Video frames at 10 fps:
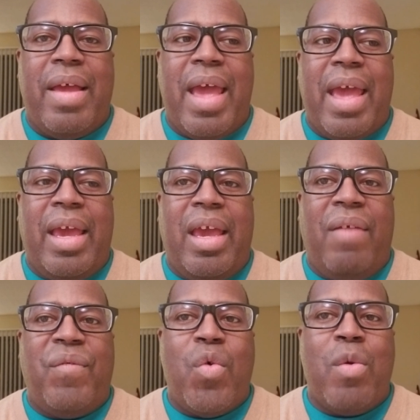
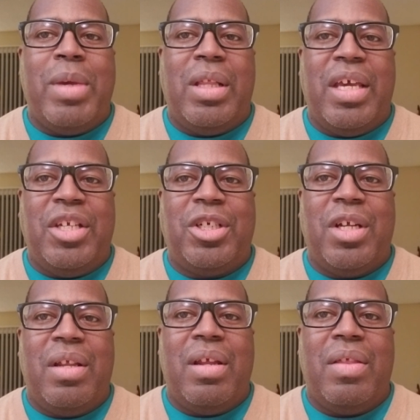a
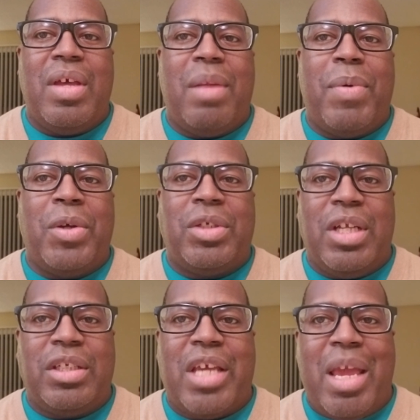formulation that a person
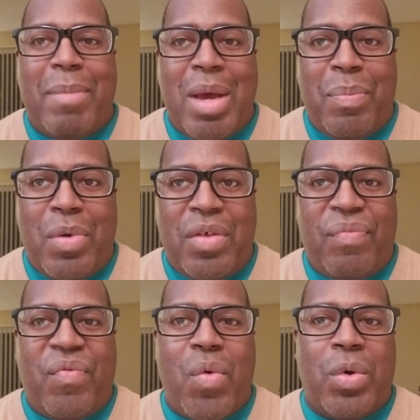has came up
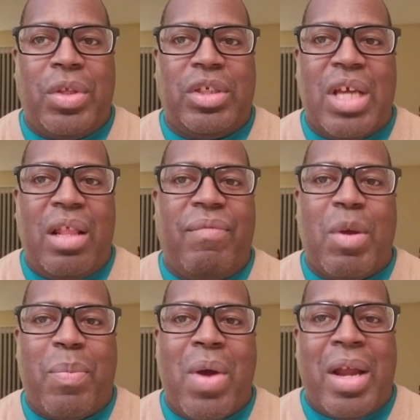with for the sale of
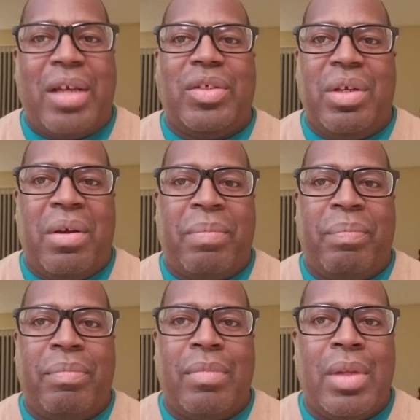their products here.
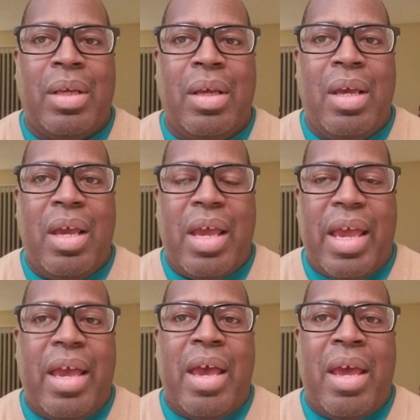
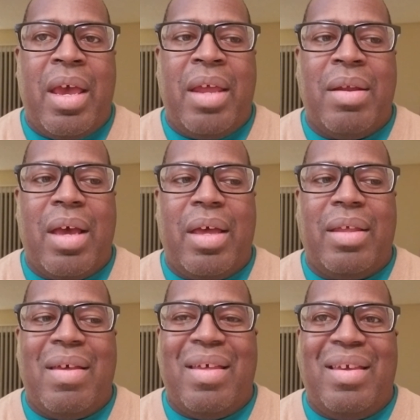And,
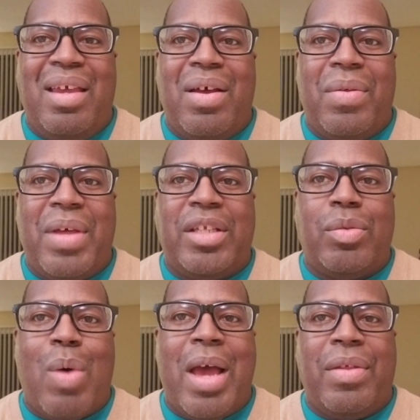you know, that's
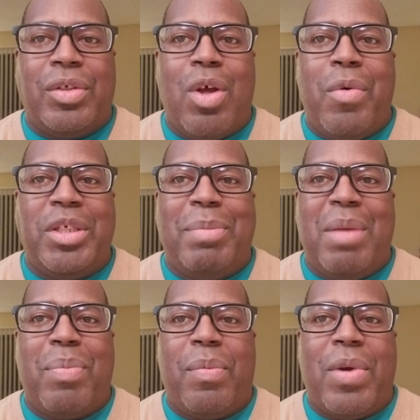why there's always
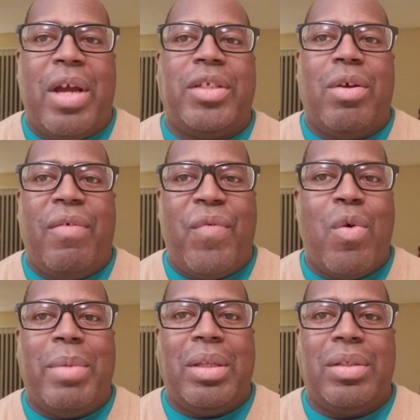been proprietary
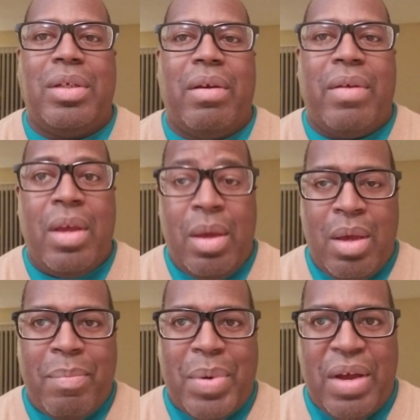formulas here.
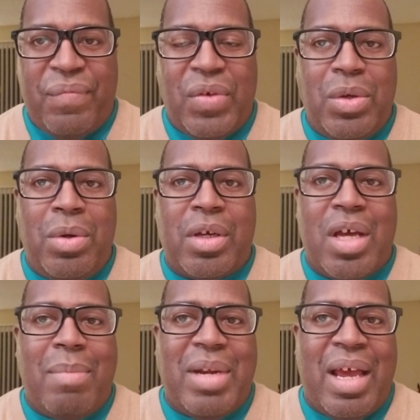But for you to
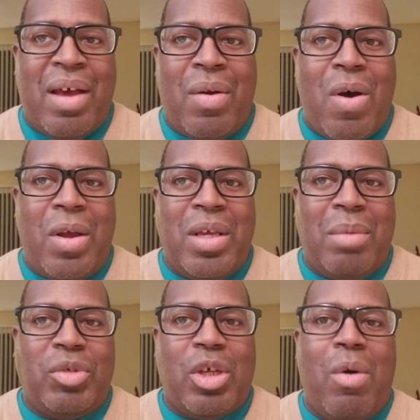come down on
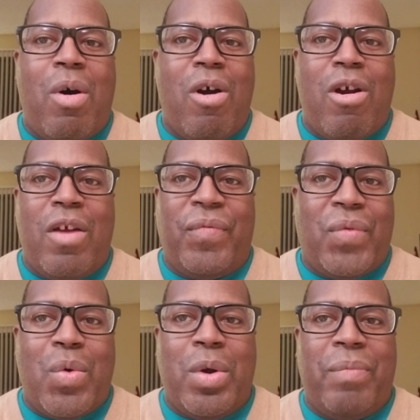him so hard
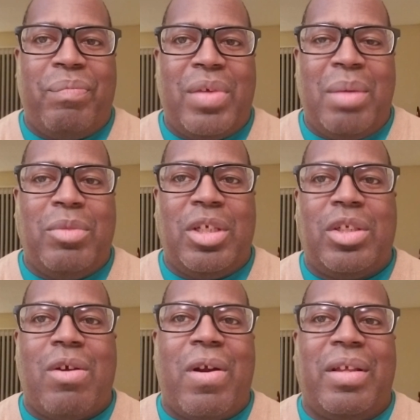for him just
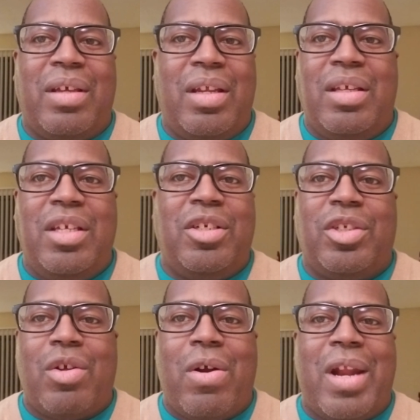starting, and he
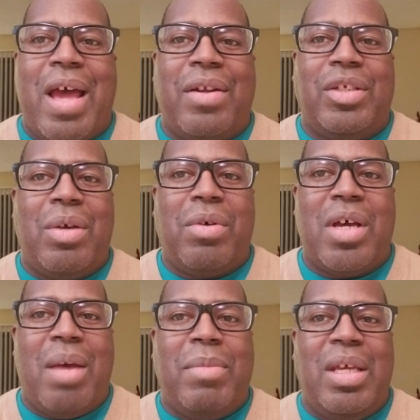just started out his own
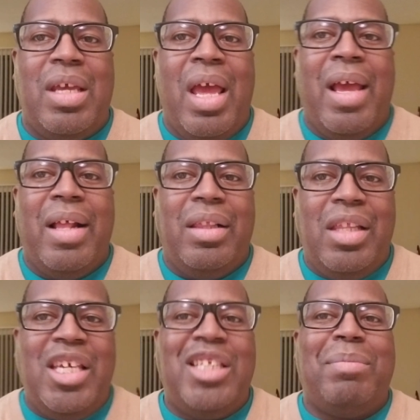company,
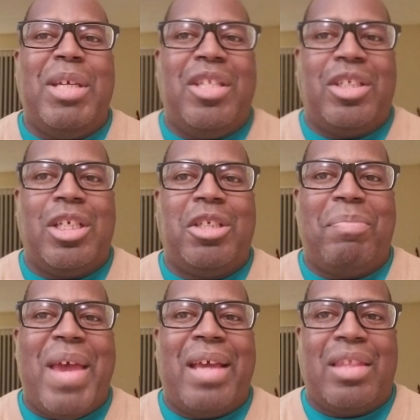leads me to
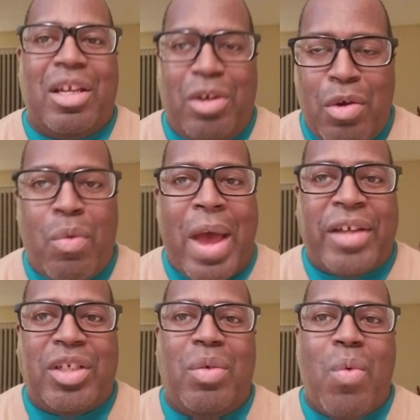suspect that you're
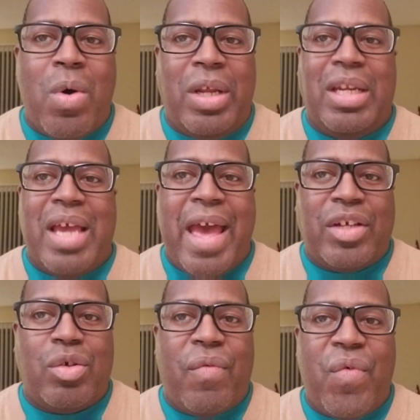actually wanting the
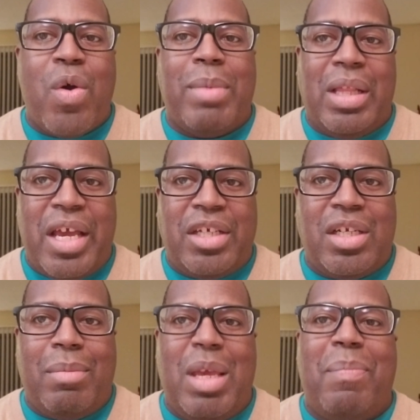actual
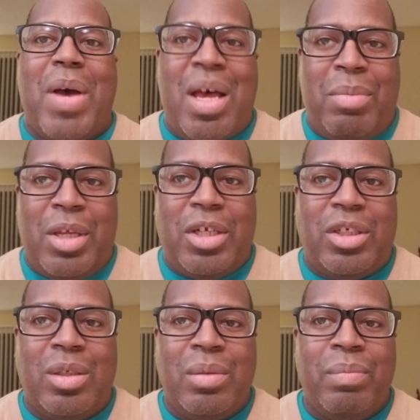formulation to be
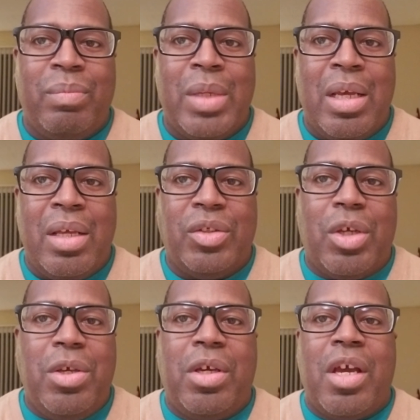published so
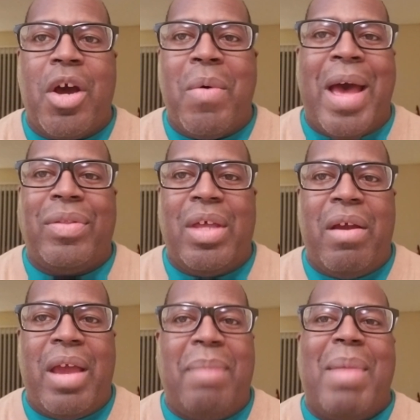you can go out
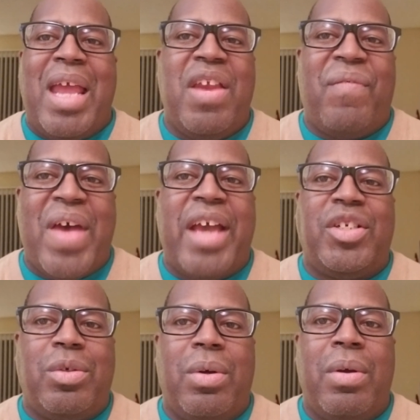there and
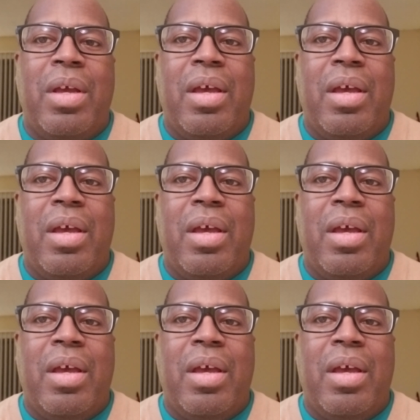manufacture